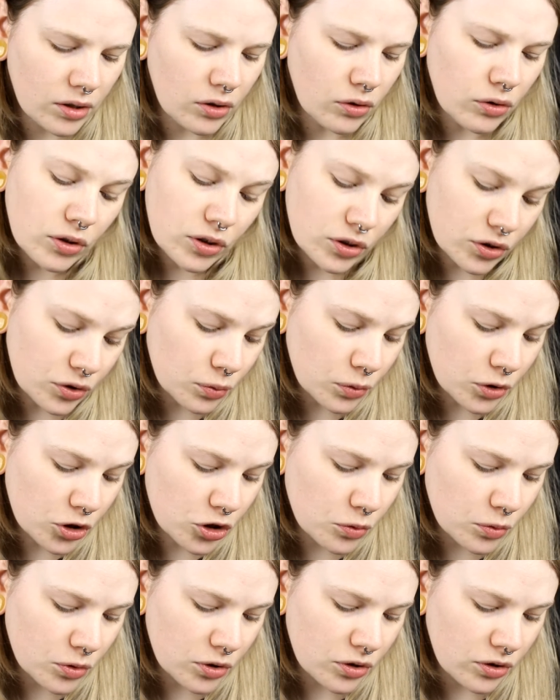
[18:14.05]
Or the
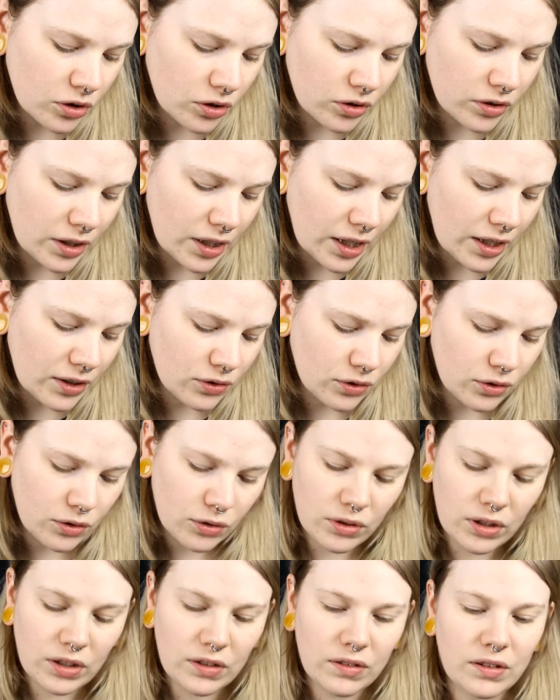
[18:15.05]
swatch was not as
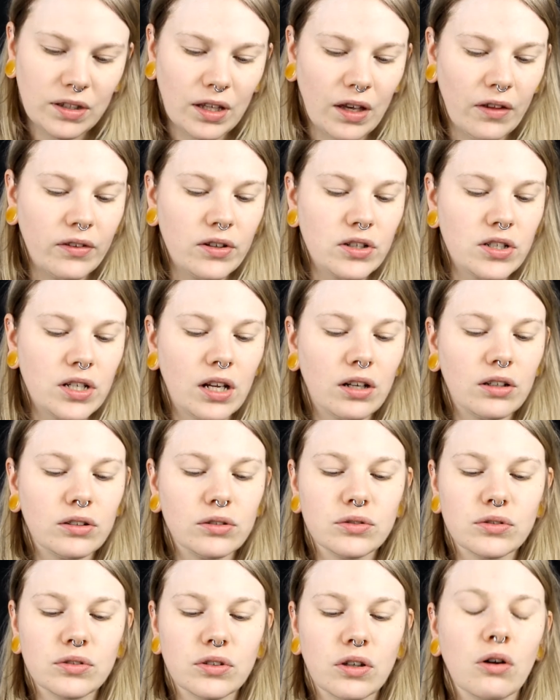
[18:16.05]
good as the other
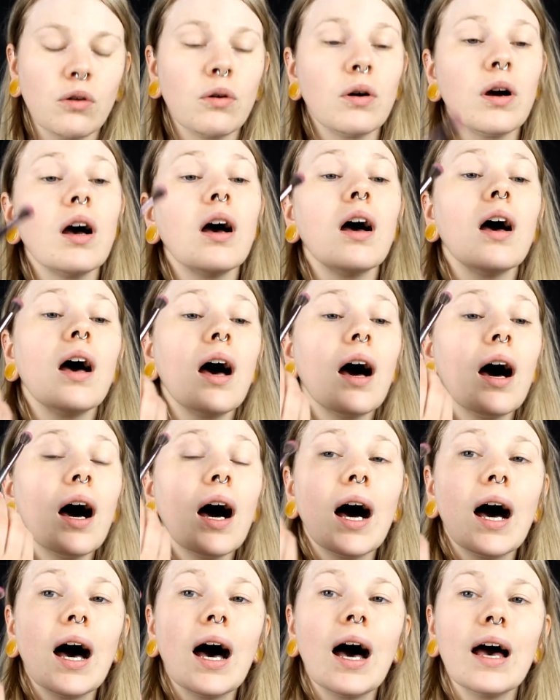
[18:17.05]
shadows, so
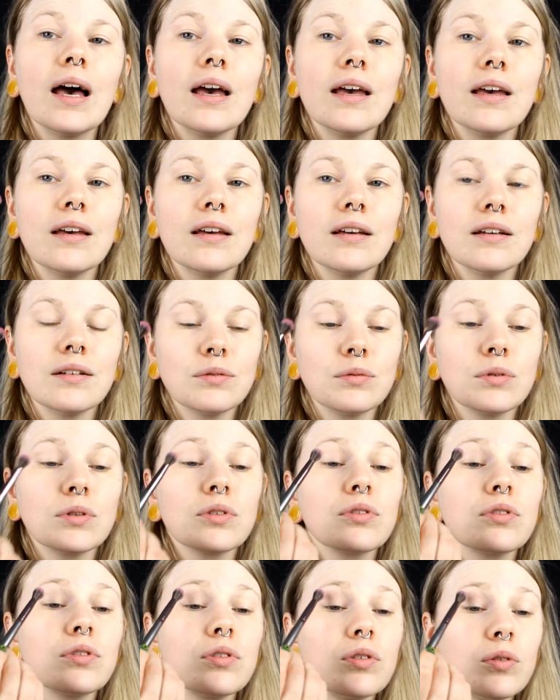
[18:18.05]
I
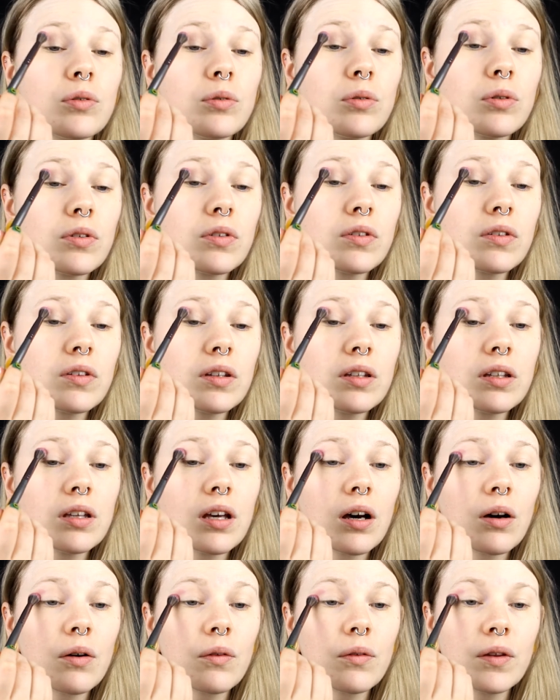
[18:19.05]
want to see
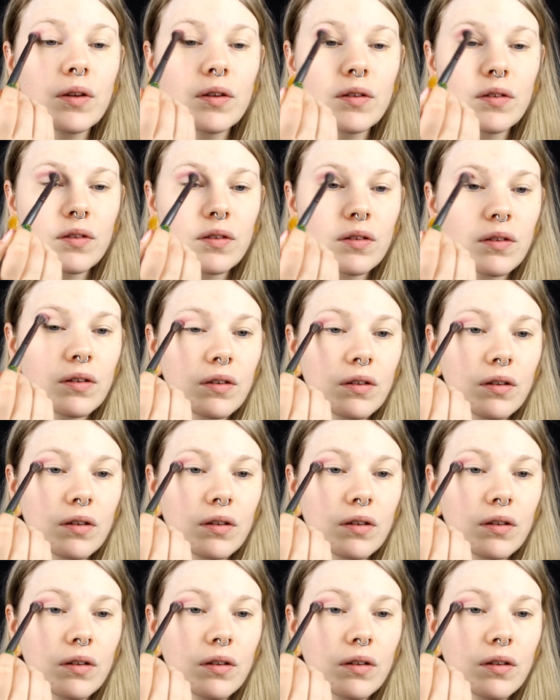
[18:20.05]
how this